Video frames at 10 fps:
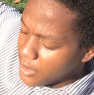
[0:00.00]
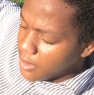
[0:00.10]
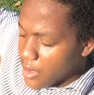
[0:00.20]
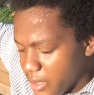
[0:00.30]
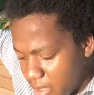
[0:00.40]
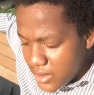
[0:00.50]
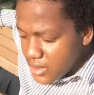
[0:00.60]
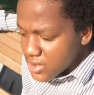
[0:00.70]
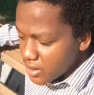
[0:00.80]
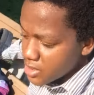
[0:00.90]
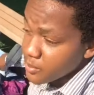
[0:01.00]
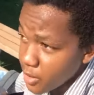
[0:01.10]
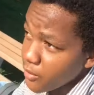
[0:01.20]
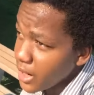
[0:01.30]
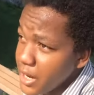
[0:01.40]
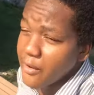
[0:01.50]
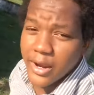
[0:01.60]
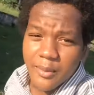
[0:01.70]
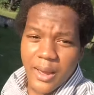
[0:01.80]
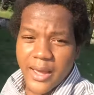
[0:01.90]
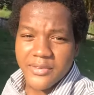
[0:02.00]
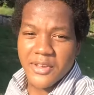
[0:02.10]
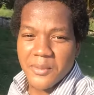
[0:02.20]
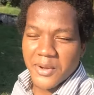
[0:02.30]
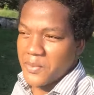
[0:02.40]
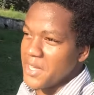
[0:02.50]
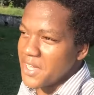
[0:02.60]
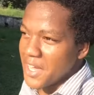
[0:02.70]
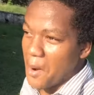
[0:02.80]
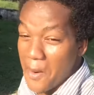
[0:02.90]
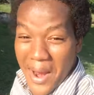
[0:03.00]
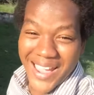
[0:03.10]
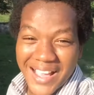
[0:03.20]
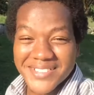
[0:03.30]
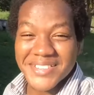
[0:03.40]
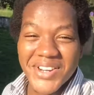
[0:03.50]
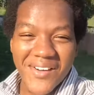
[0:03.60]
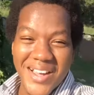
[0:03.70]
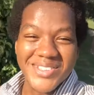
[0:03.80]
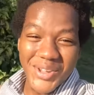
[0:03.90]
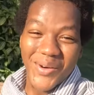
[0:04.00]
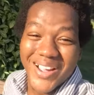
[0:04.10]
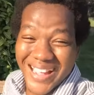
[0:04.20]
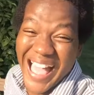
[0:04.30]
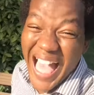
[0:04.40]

Already the sun hit me real direct in my eyes here, boy. Or like I had to duck and talk.